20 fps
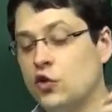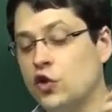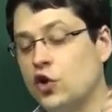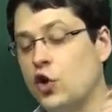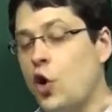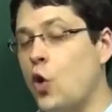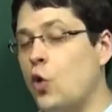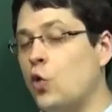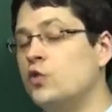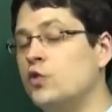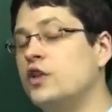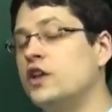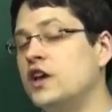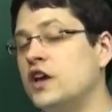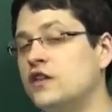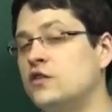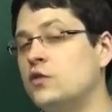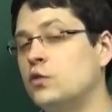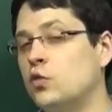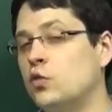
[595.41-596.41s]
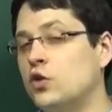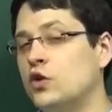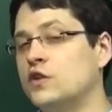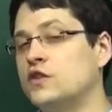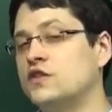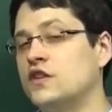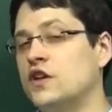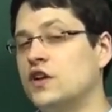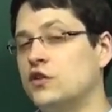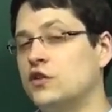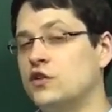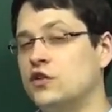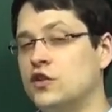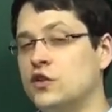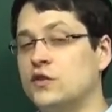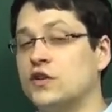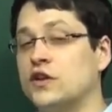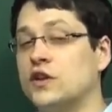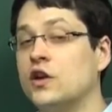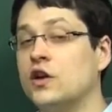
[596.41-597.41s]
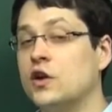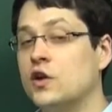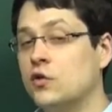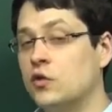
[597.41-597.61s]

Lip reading: Look only at the words that you're using.